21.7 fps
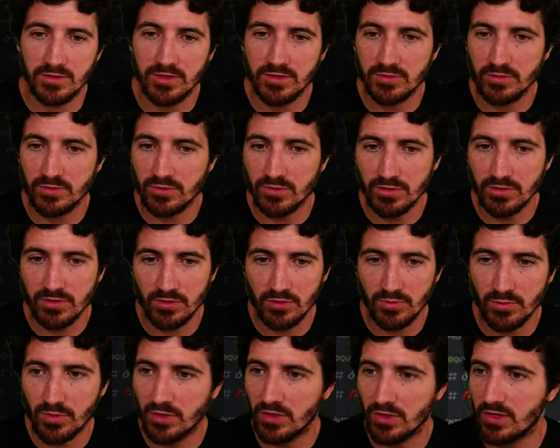Discord
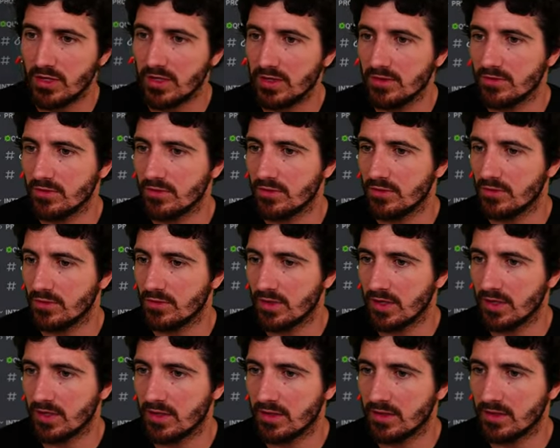community. So you
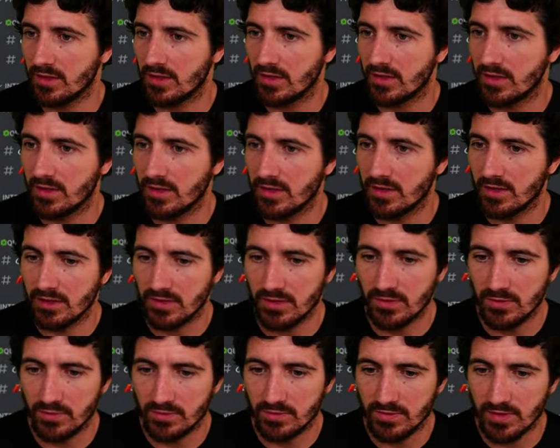can
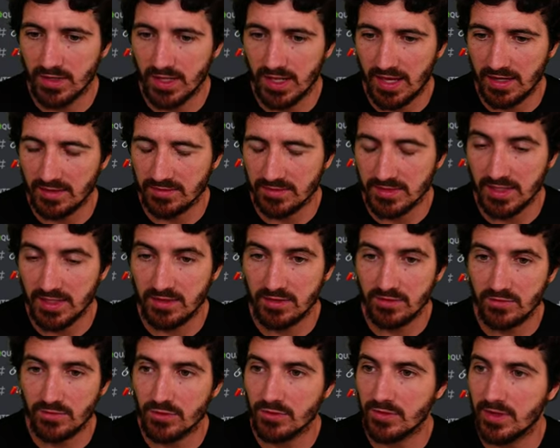use the live
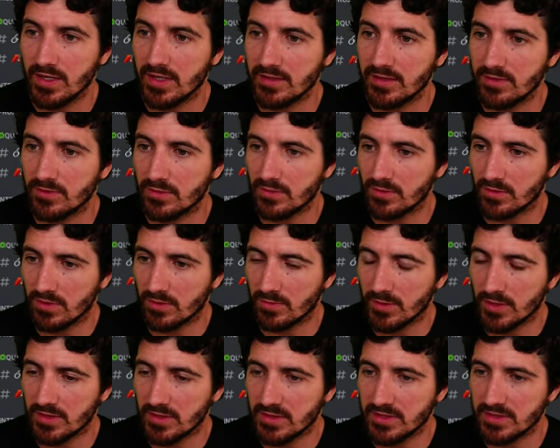channel for that to talk
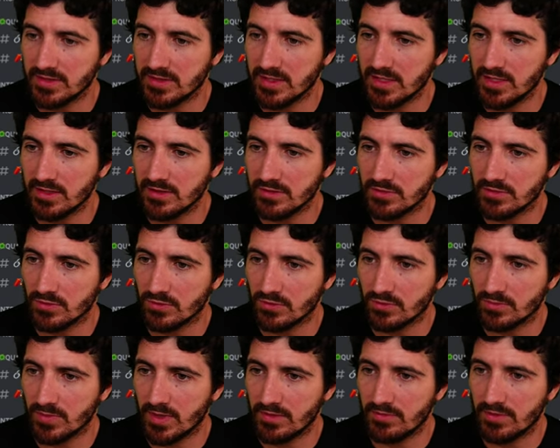about these things,
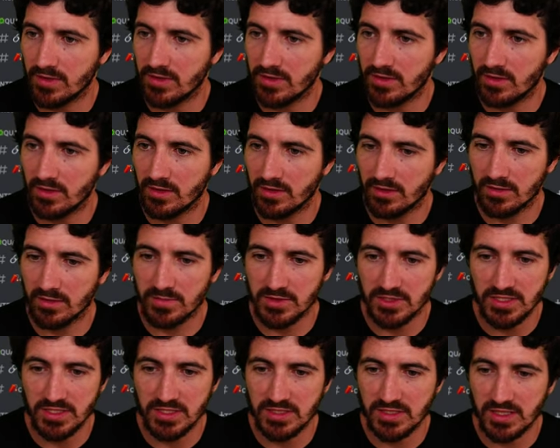or maybe the
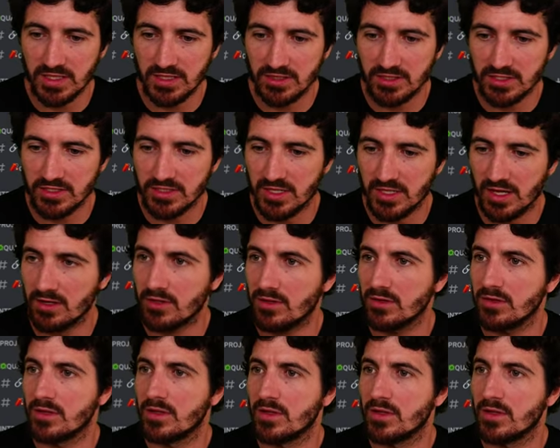machine learning channel.